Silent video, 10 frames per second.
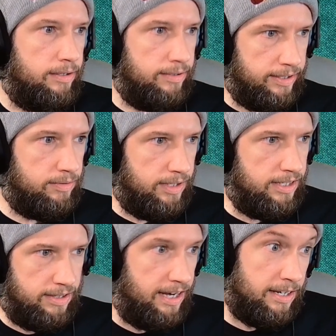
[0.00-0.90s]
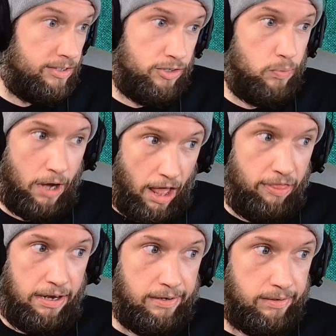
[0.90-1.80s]
Like, they didn't do
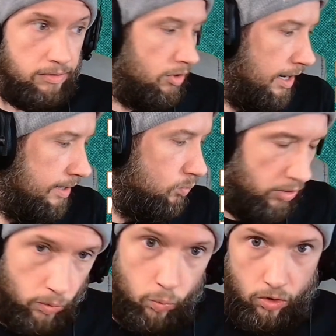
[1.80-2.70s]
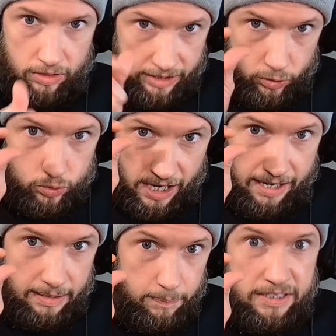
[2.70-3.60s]
nothing, right? There were little
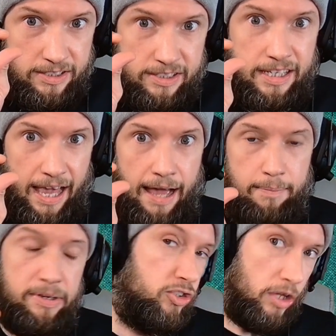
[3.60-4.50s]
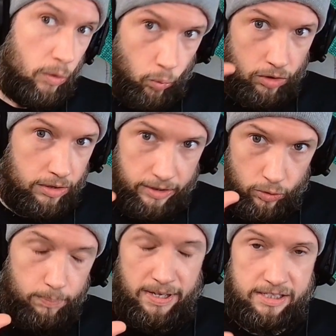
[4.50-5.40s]
tiny pieces of cabbage, there were
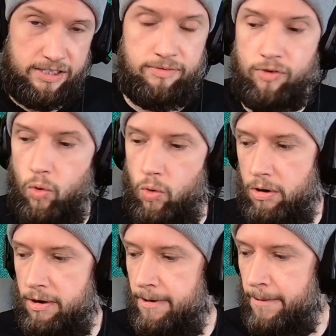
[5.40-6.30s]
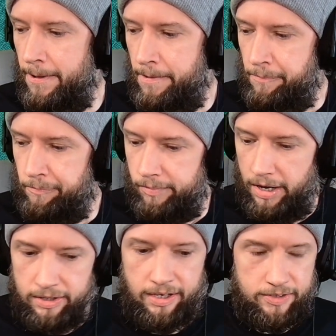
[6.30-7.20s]
little bits of corn.
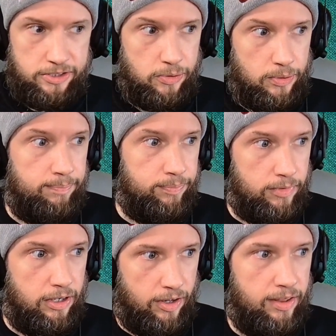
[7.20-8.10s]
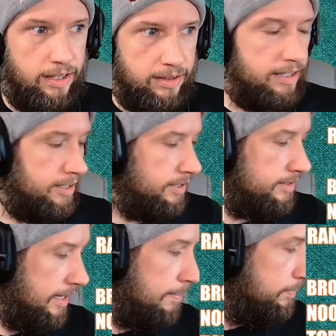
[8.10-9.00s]
I'll give it to them. You know, they did
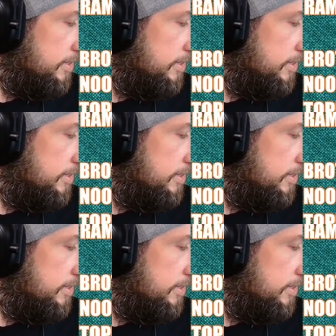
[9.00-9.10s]
attempt.